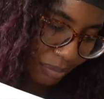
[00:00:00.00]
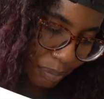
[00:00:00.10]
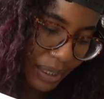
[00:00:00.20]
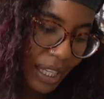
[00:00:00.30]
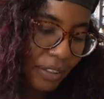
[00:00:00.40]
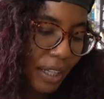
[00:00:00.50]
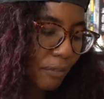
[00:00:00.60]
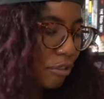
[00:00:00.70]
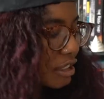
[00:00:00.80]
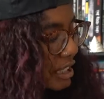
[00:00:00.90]
But now that
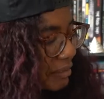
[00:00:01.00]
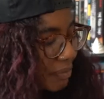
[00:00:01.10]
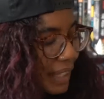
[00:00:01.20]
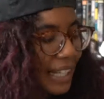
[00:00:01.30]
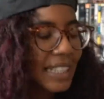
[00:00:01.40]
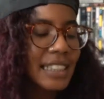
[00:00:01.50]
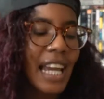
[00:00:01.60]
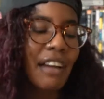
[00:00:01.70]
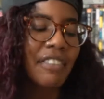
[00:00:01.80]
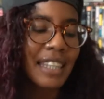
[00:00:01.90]
I'm free, I get to
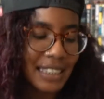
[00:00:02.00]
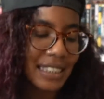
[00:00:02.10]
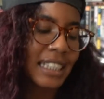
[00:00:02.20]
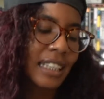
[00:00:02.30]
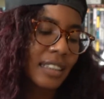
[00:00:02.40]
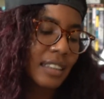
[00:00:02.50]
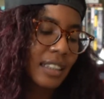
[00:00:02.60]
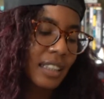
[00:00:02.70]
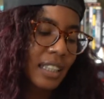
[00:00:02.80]
have this again.